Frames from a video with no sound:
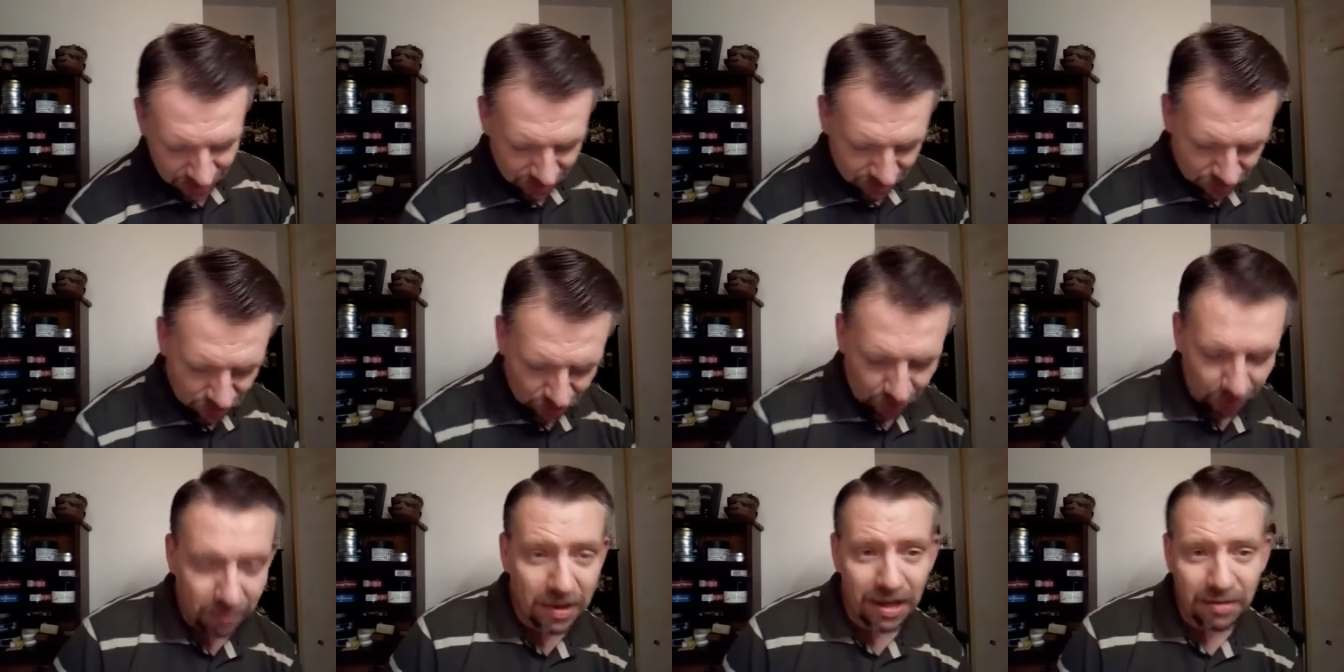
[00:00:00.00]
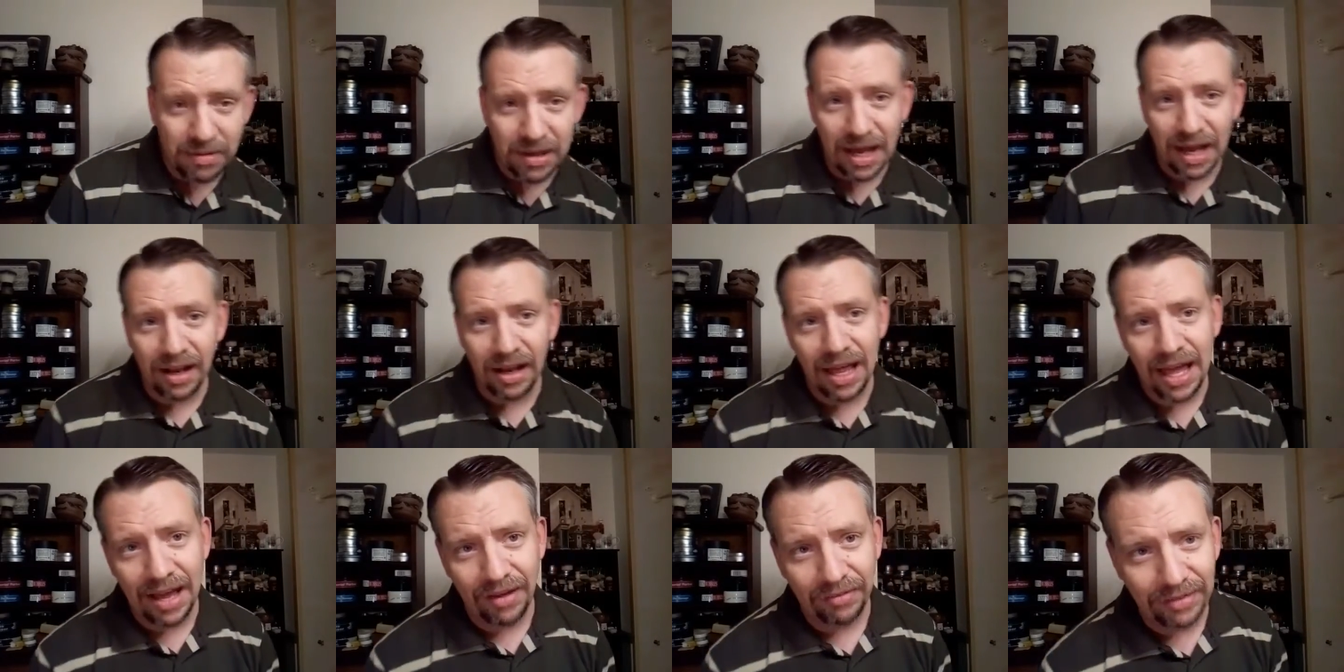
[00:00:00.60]
So maybe
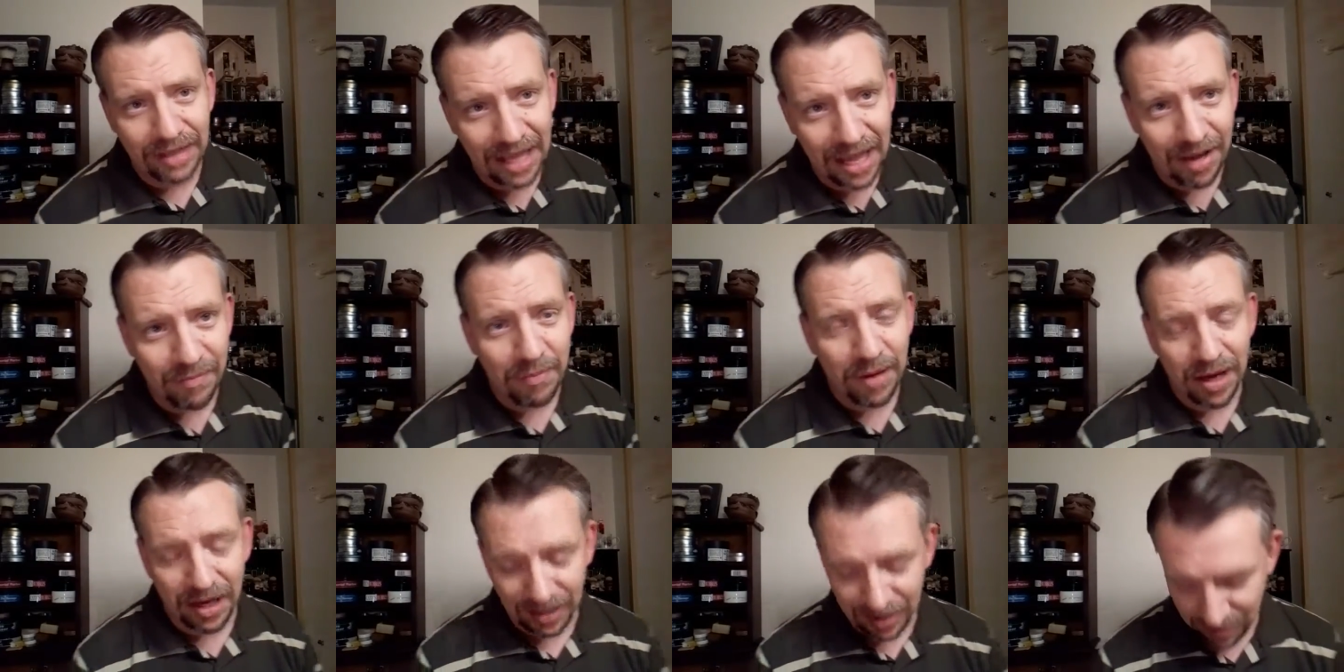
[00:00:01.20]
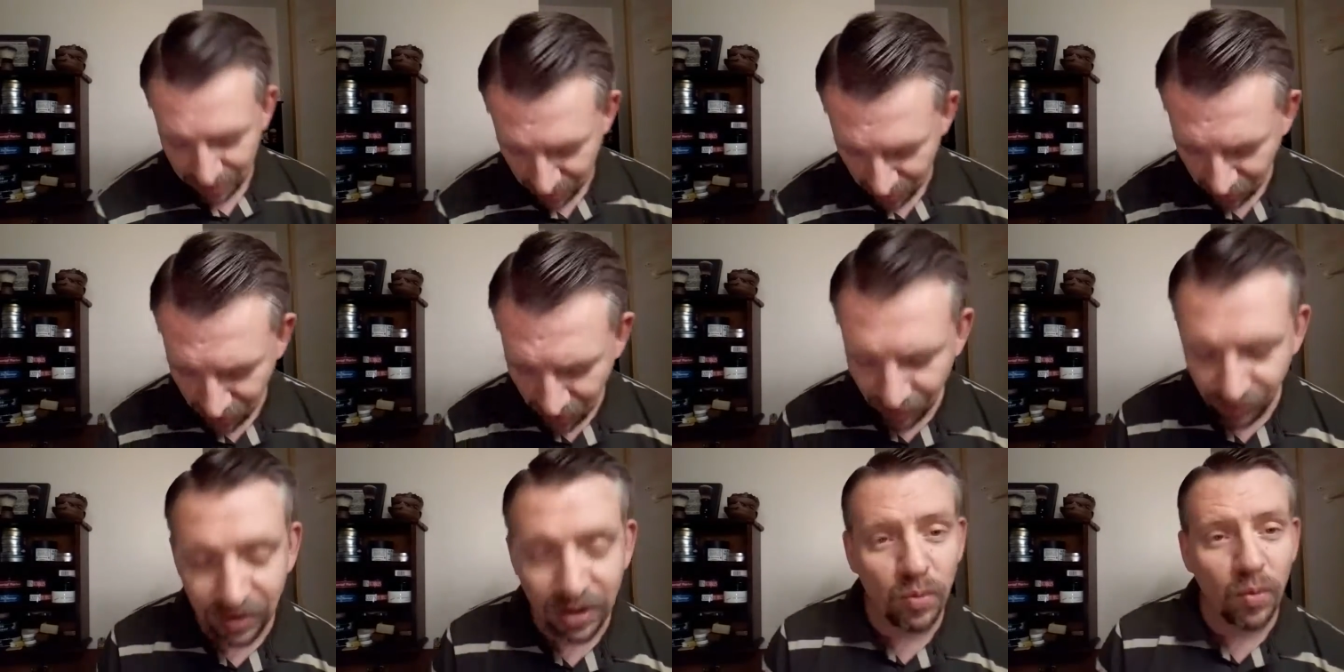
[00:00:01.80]
I'll have to have my
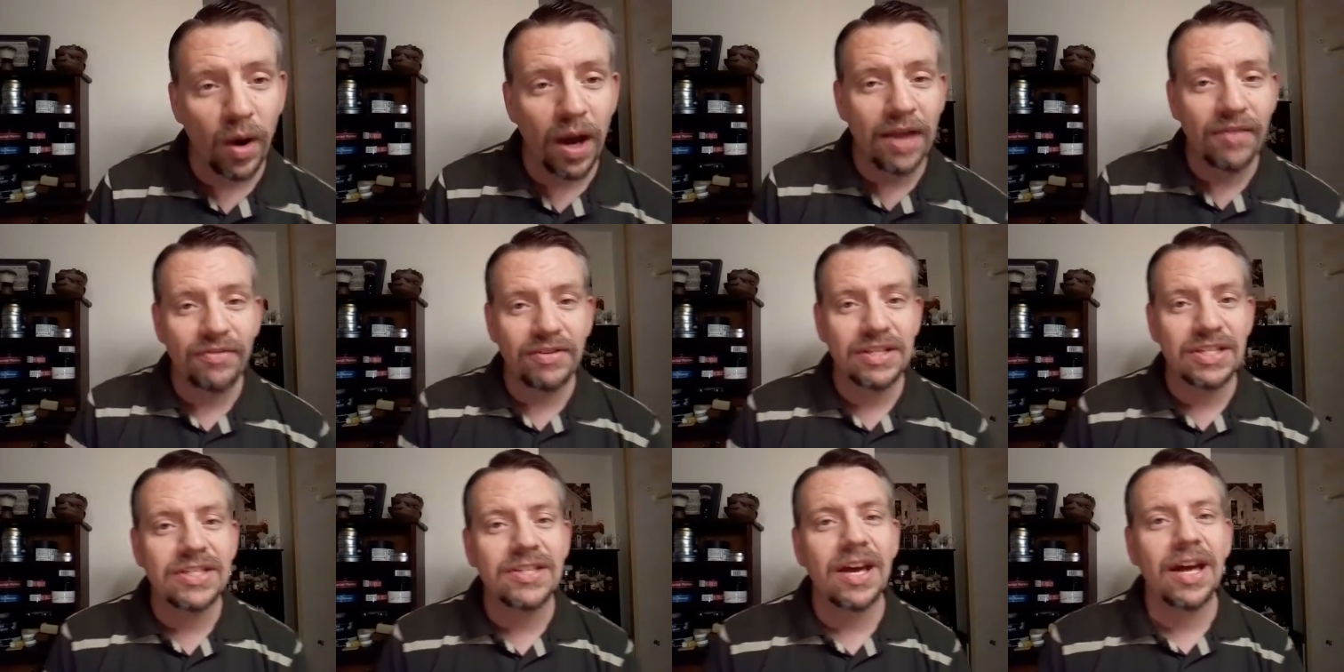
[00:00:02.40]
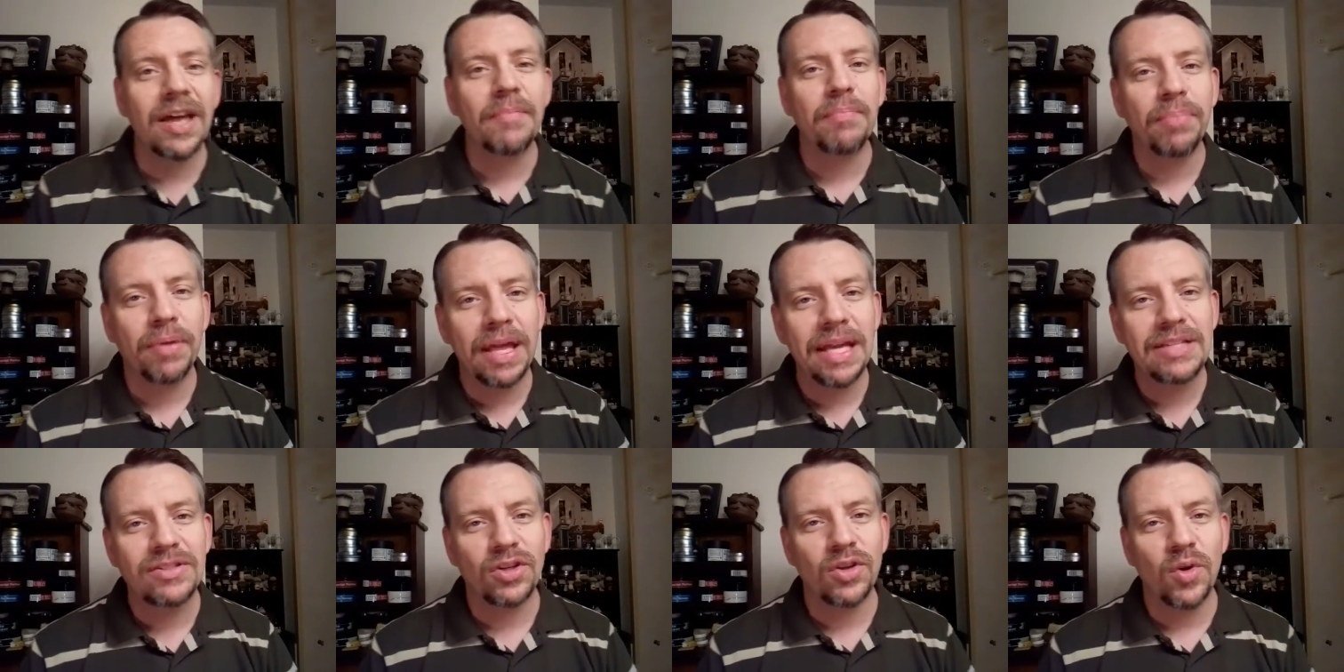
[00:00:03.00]
lovely wife and son
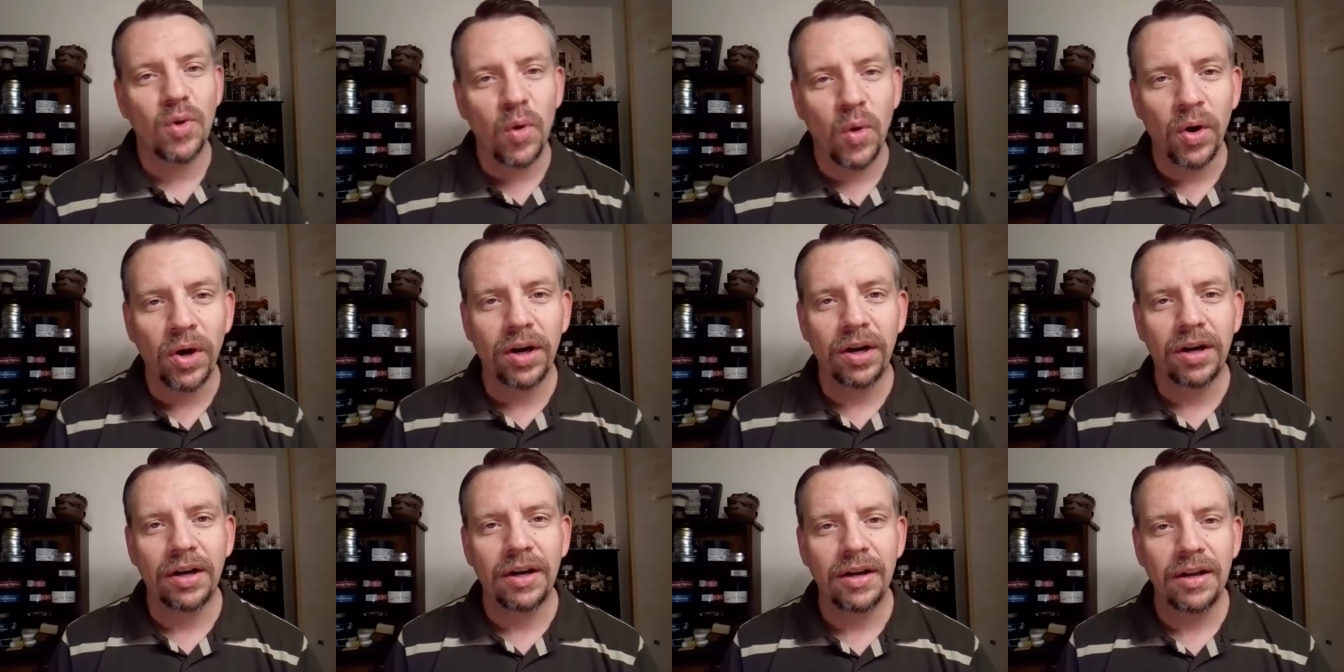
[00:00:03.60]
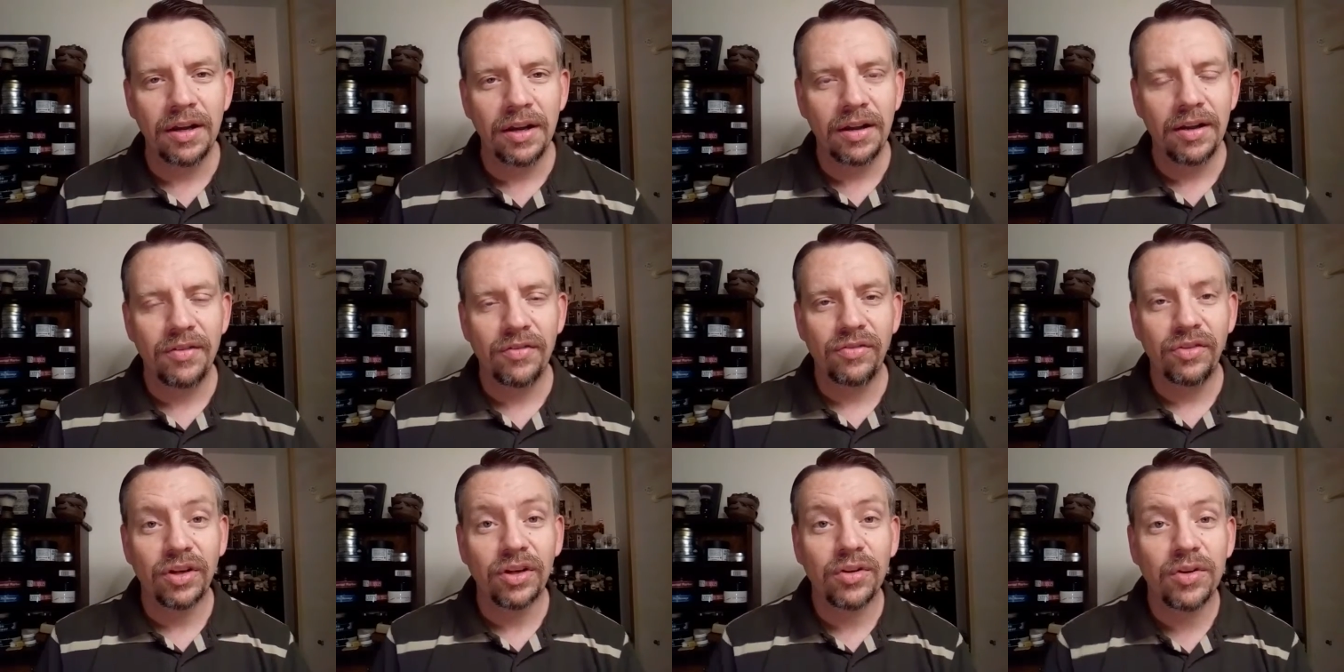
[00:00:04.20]
place an order
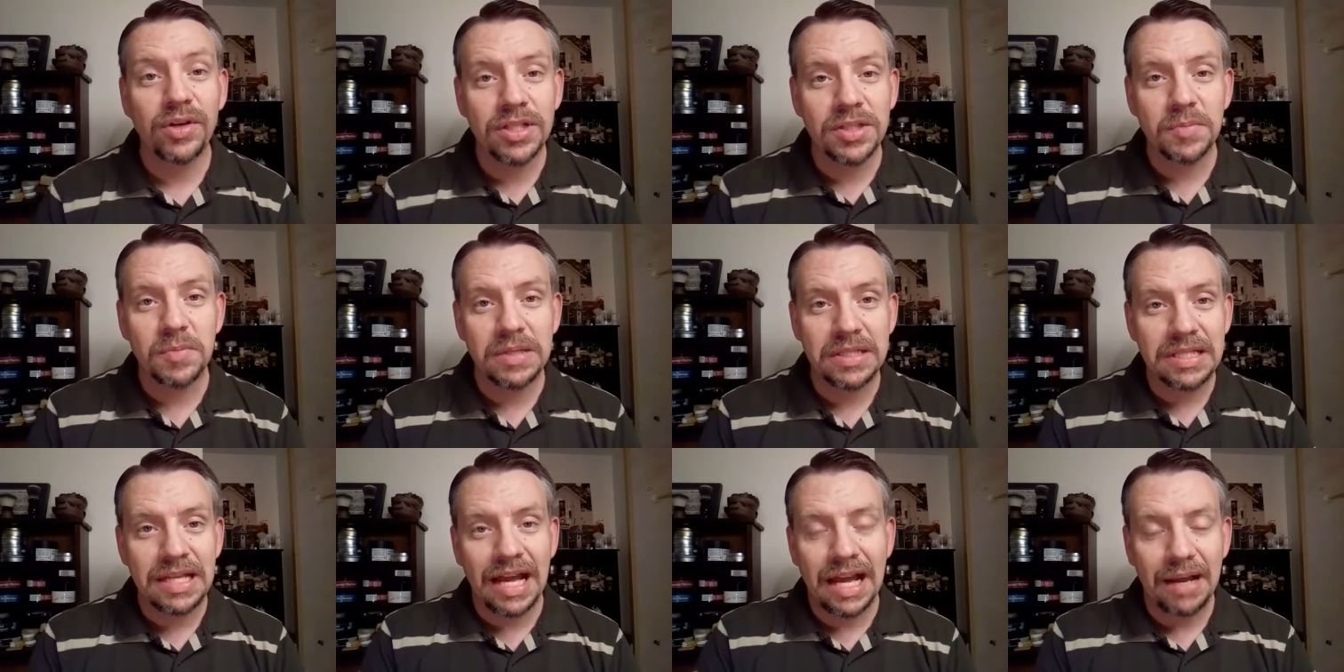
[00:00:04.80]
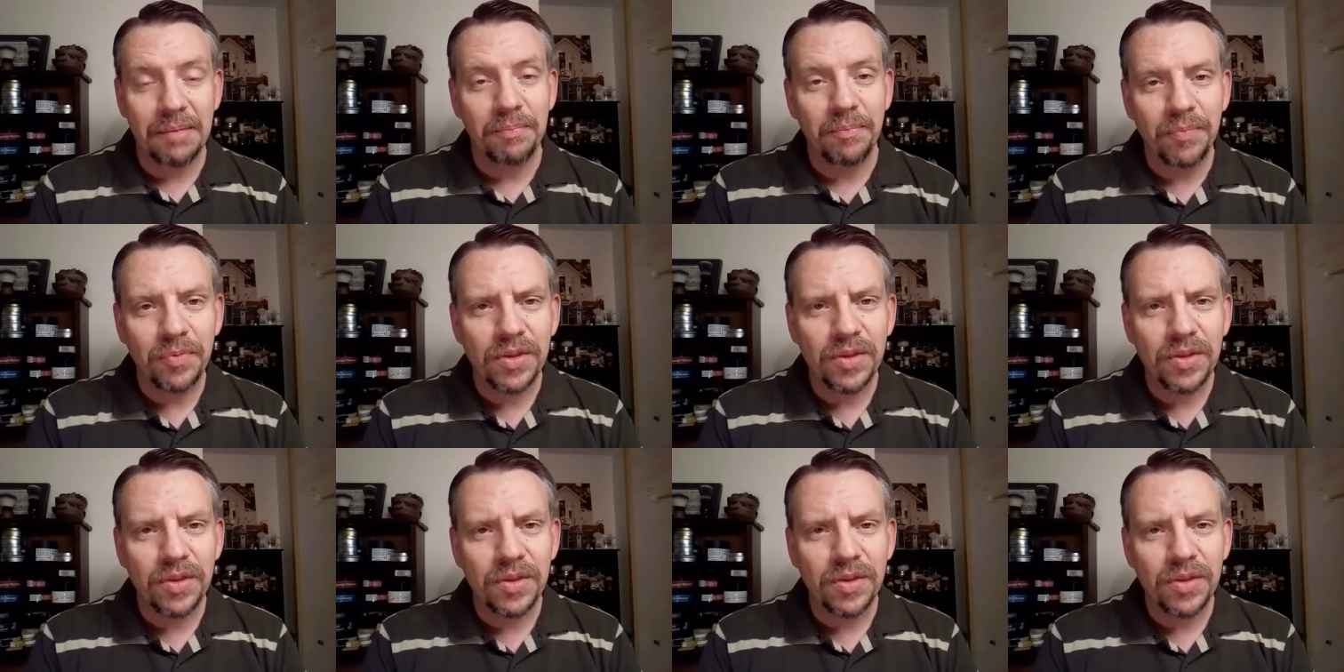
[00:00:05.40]
for Christmas time.